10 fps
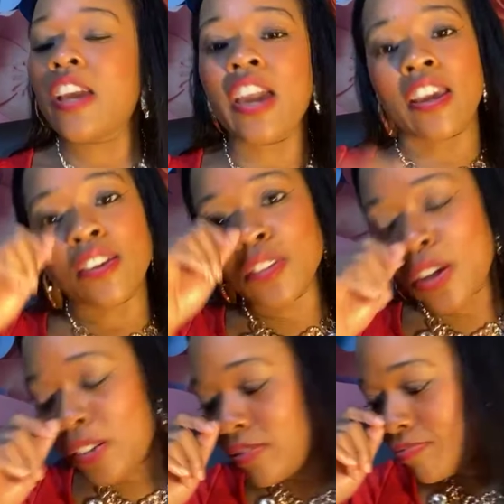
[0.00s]
dang,
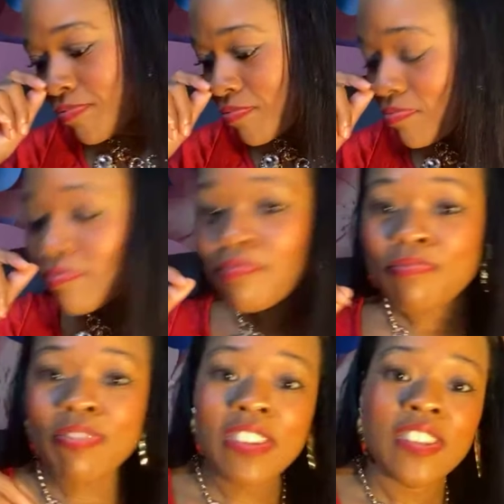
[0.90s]
you know.
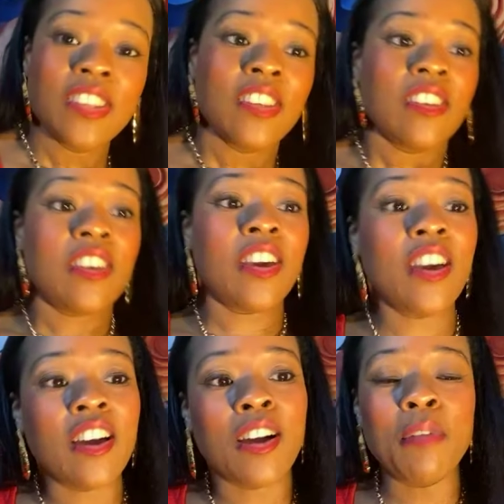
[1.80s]

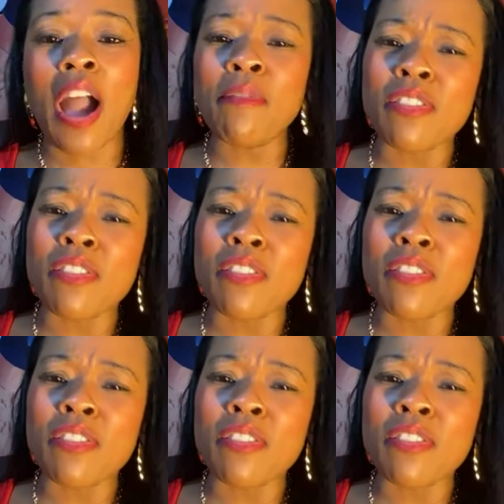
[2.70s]
Yeah, I'm in,